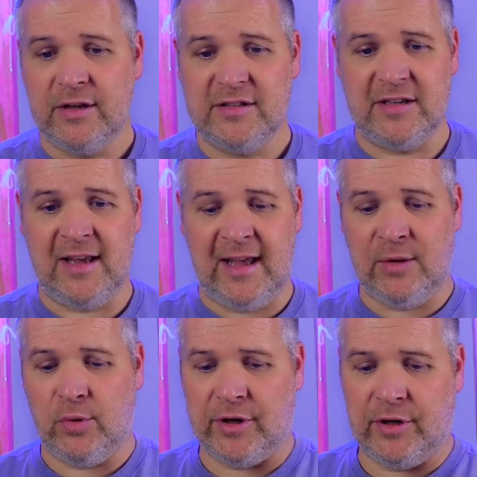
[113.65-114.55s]
Today
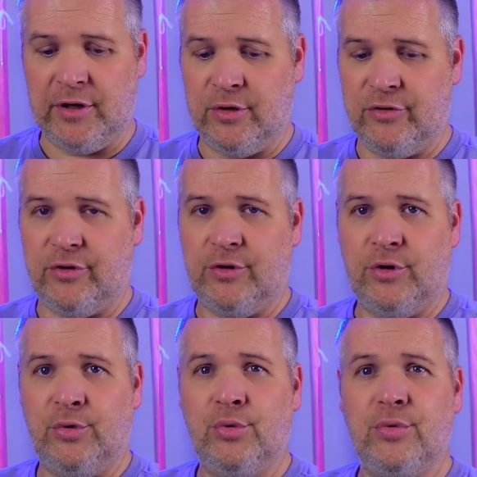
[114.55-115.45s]
we're going to use a
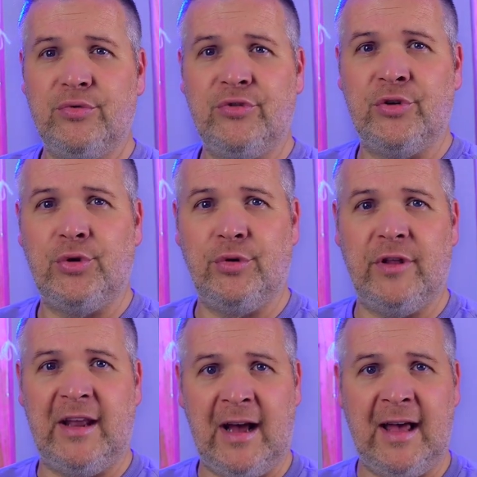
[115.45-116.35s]
new tool
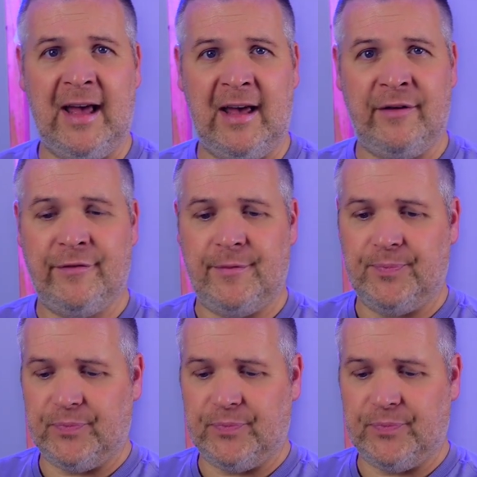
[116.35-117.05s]
that I have.